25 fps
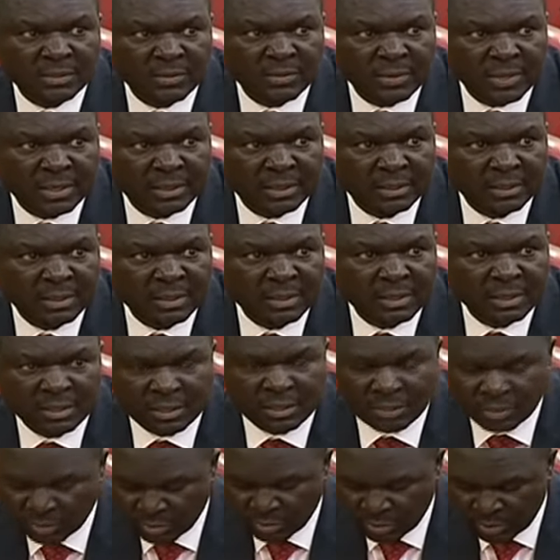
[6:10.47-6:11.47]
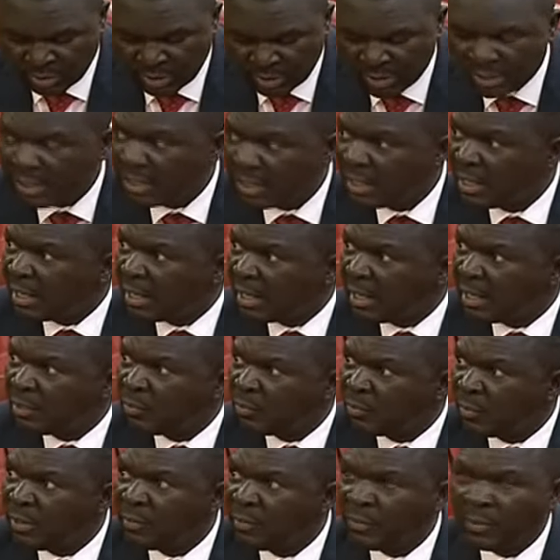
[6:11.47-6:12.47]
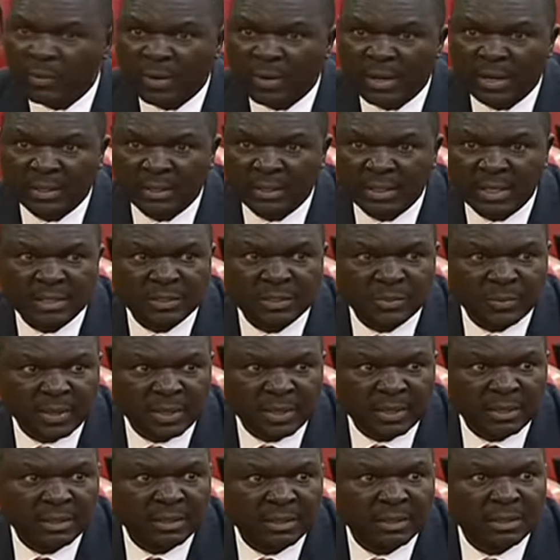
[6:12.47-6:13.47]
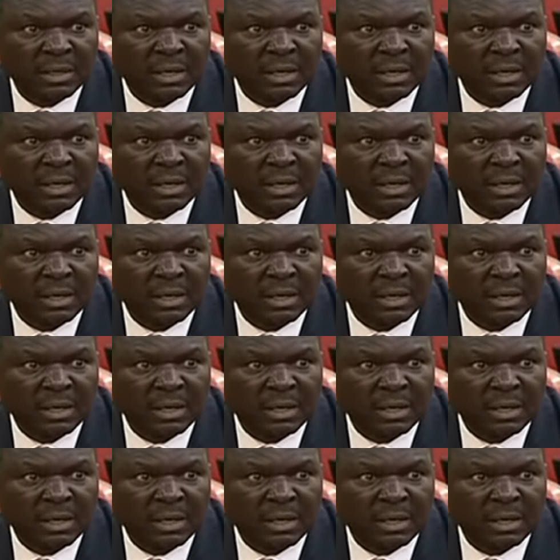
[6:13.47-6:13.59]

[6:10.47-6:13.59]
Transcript: real, is good, and when we work that way,